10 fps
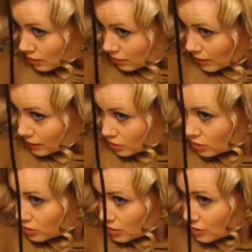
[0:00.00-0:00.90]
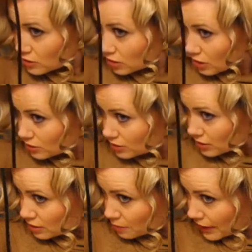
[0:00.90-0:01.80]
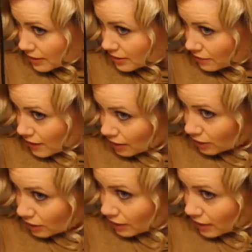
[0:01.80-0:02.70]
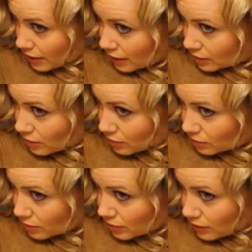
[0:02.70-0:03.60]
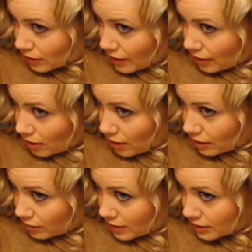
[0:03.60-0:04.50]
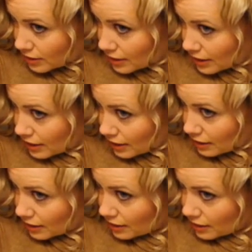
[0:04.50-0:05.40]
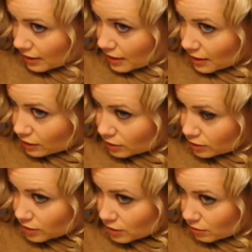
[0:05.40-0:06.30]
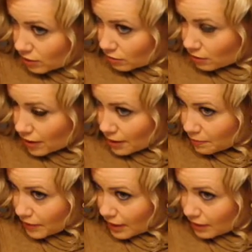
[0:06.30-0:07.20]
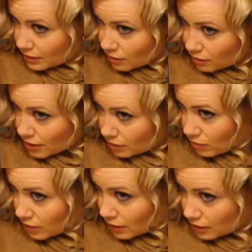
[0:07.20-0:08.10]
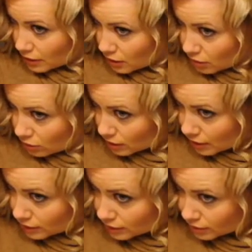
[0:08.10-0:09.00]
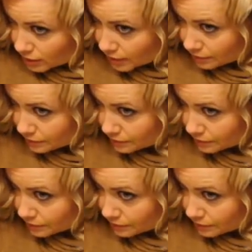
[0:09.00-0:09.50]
So again, just start as close to the base of that curling iron to the root of your hair all the way to the end, and you're just going to want to wrap that end around really good and hold on to it.